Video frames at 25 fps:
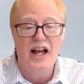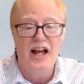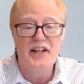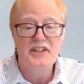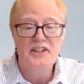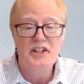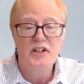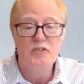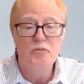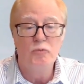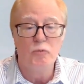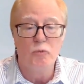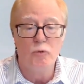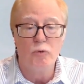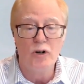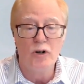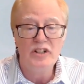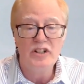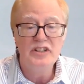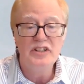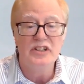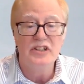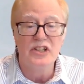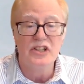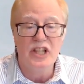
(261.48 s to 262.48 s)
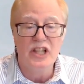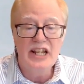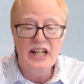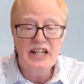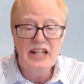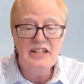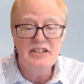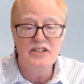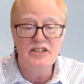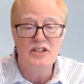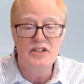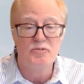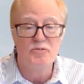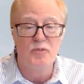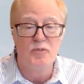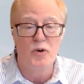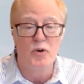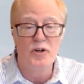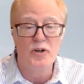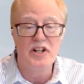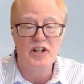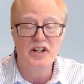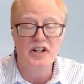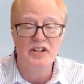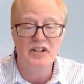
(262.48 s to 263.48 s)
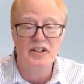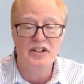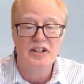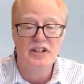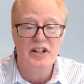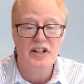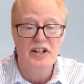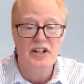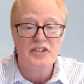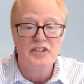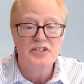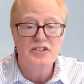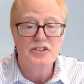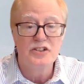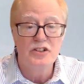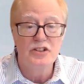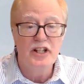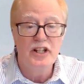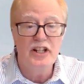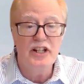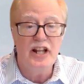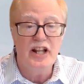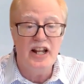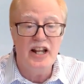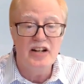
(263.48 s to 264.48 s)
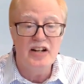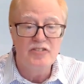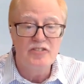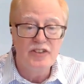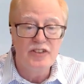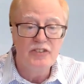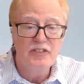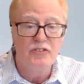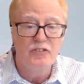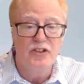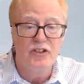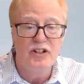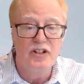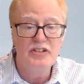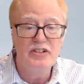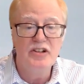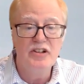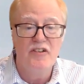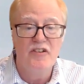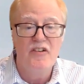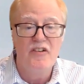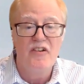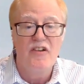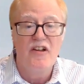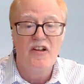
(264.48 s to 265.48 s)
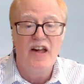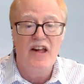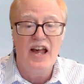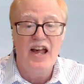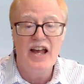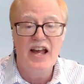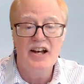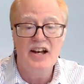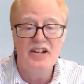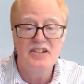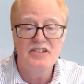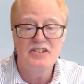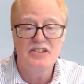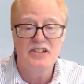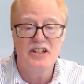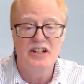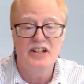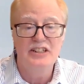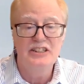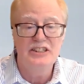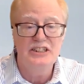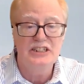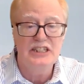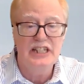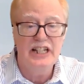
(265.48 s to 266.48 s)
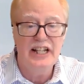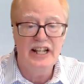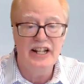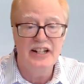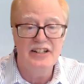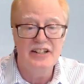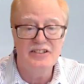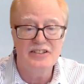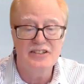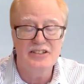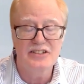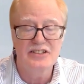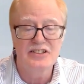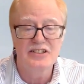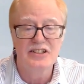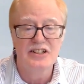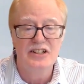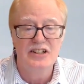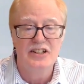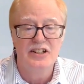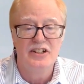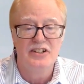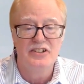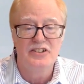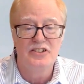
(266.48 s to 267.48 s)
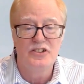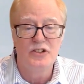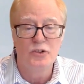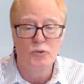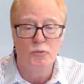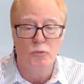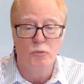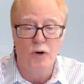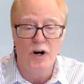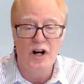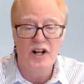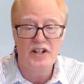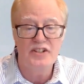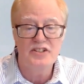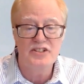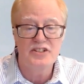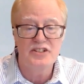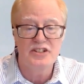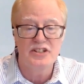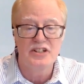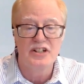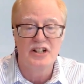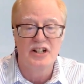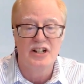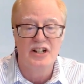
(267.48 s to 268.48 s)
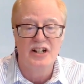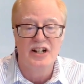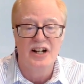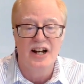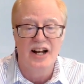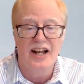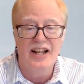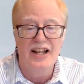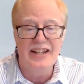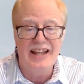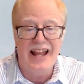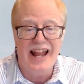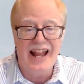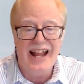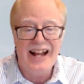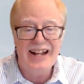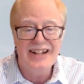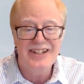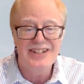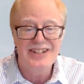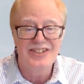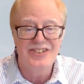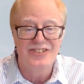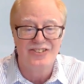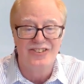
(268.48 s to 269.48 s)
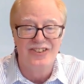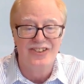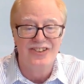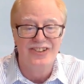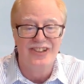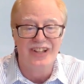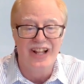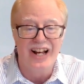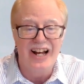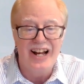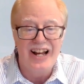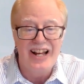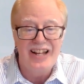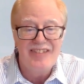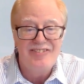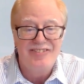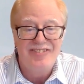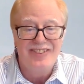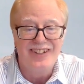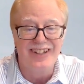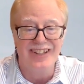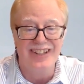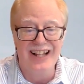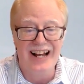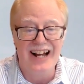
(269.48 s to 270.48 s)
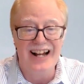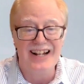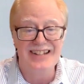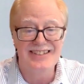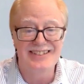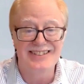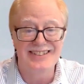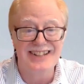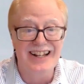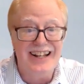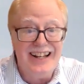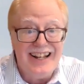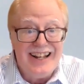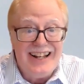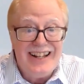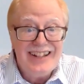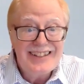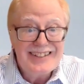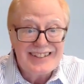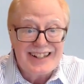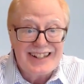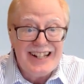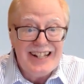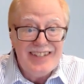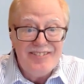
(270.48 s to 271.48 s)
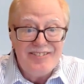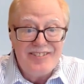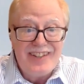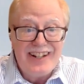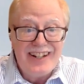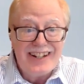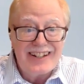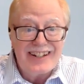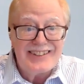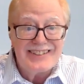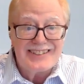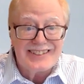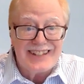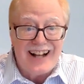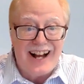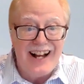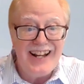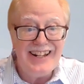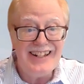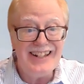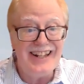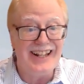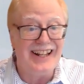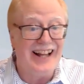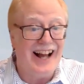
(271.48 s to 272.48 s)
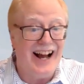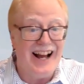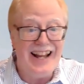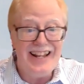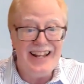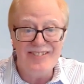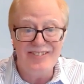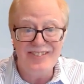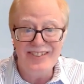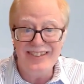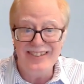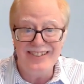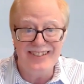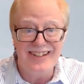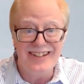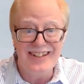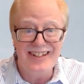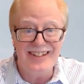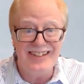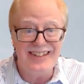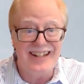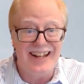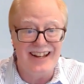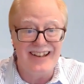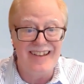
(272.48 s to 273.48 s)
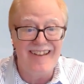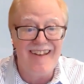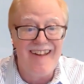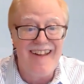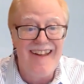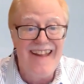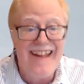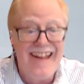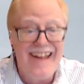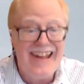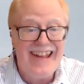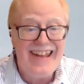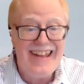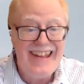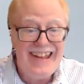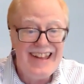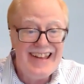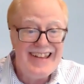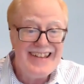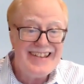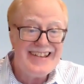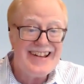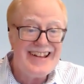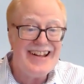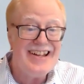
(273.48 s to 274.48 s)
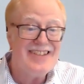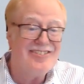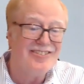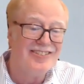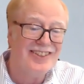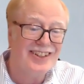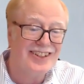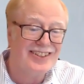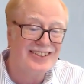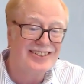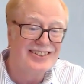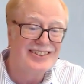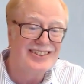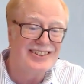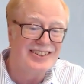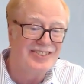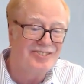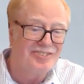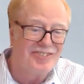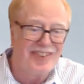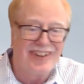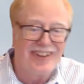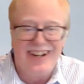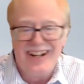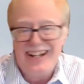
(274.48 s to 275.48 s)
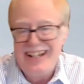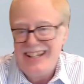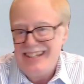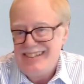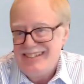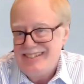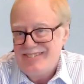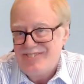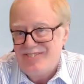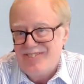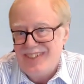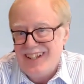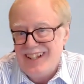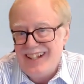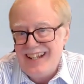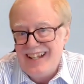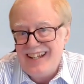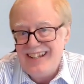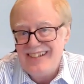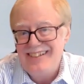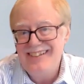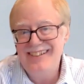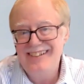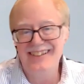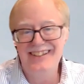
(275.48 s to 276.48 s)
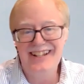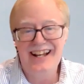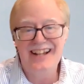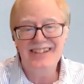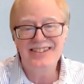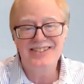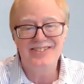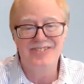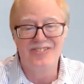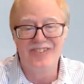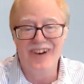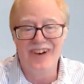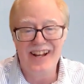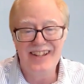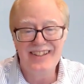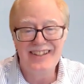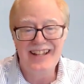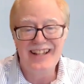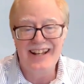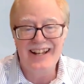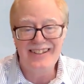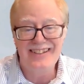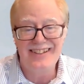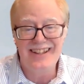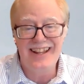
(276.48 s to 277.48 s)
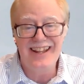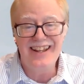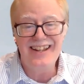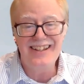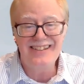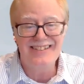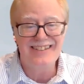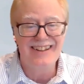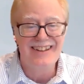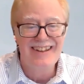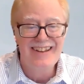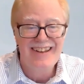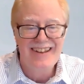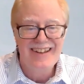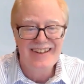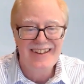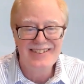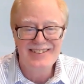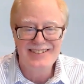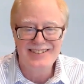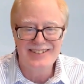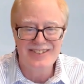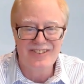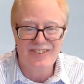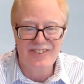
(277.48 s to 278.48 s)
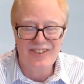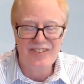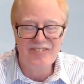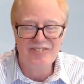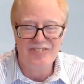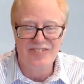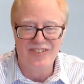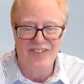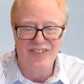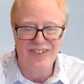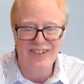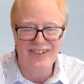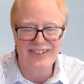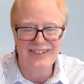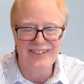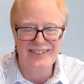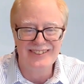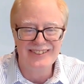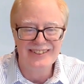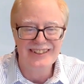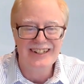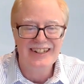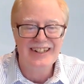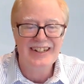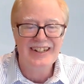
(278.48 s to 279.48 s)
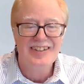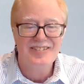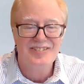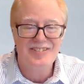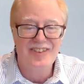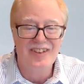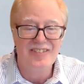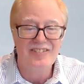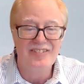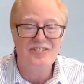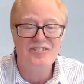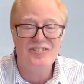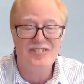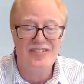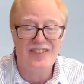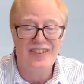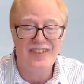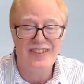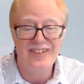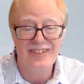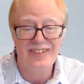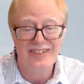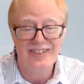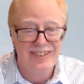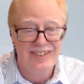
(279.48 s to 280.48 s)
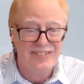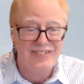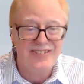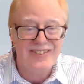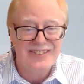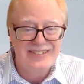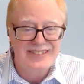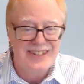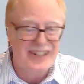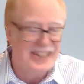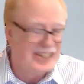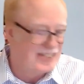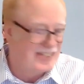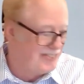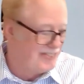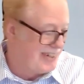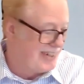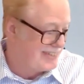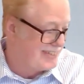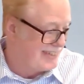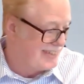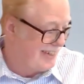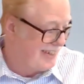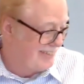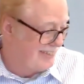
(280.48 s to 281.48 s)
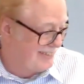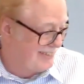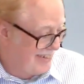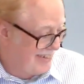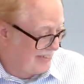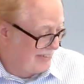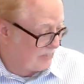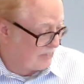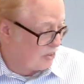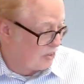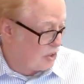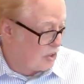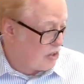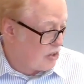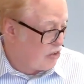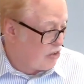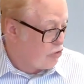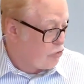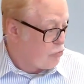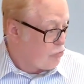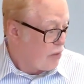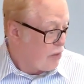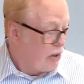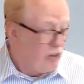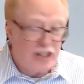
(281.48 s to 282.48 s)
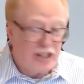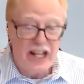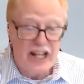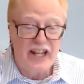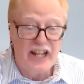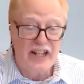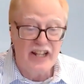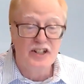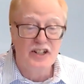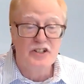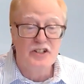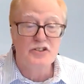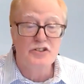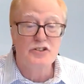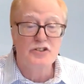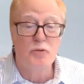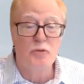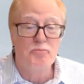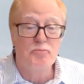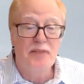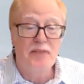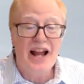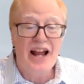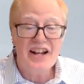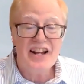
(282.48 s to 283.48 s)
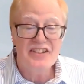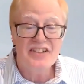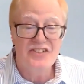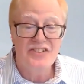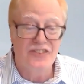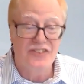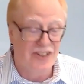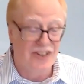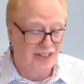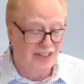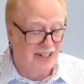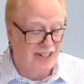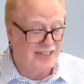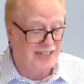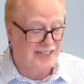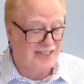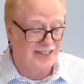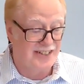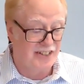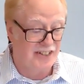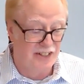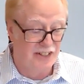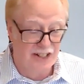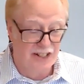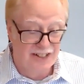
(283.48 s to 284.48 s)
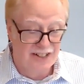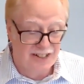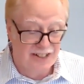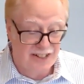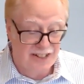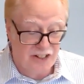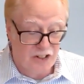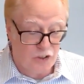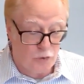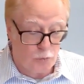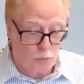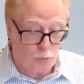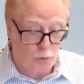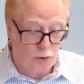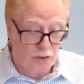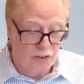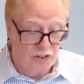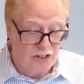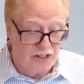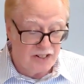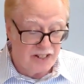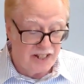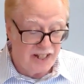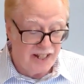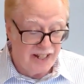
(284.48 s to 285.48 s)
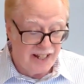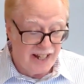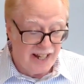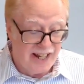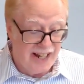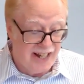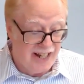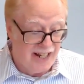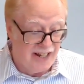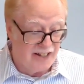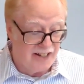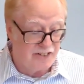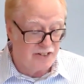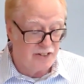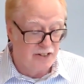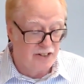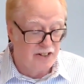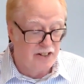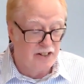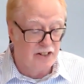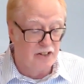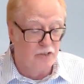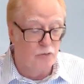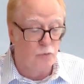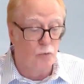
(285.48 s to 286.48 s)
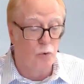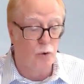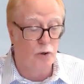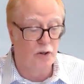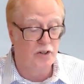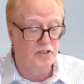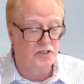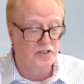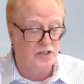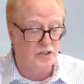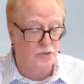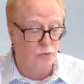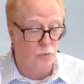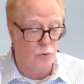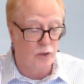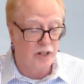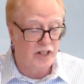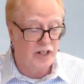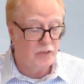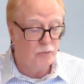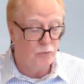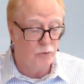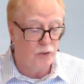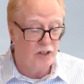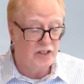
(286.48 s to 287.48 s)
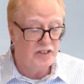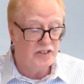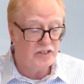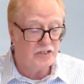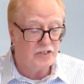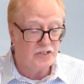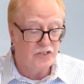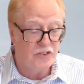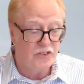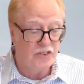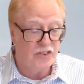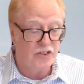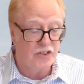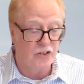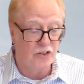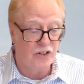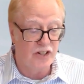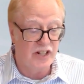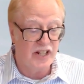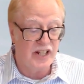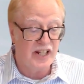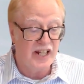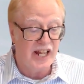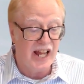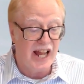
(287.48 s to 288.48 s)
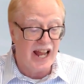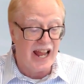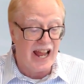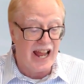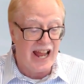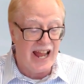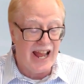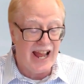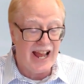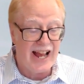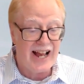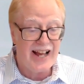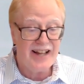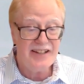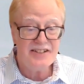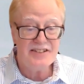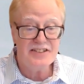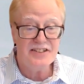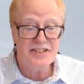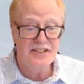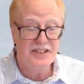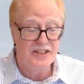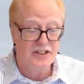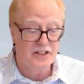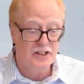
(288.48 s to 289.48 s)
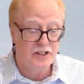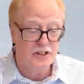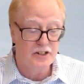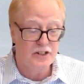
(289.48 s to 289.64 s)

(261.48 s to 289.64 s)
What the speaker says: and then one late in the morning so that everyone has a chance to watch an actual live class. It's going to be exciting. I haven't done it yet. And I have a little surprise planned, and that's why that date is so important. But more, we'll talk about that later. Okay, so back to our lesson. We're looking at words 21 through 30, at,